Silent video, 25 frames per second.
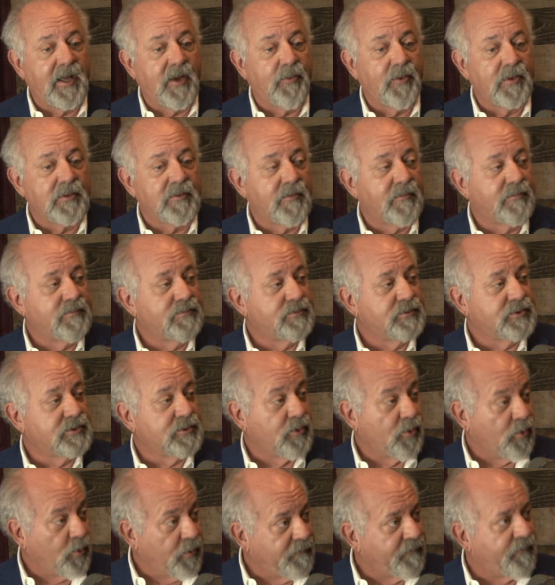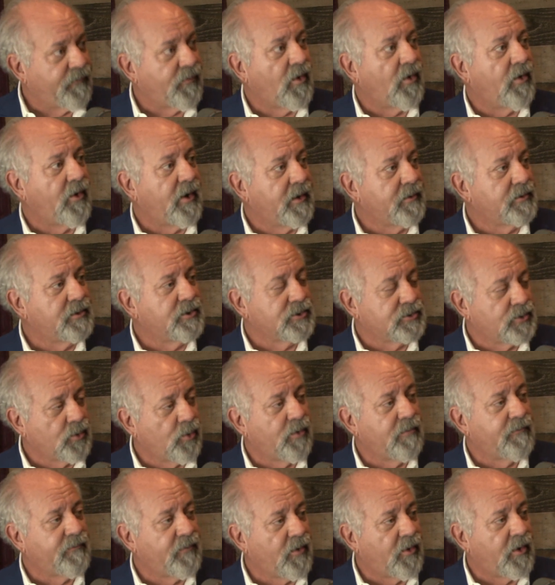went to school in Florida, to a
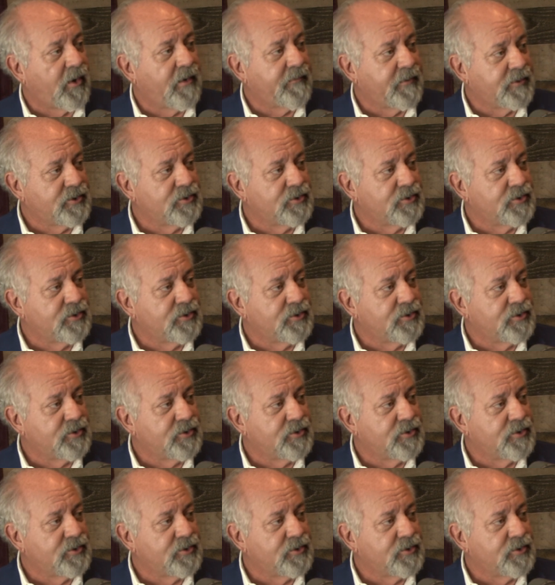store in Florida,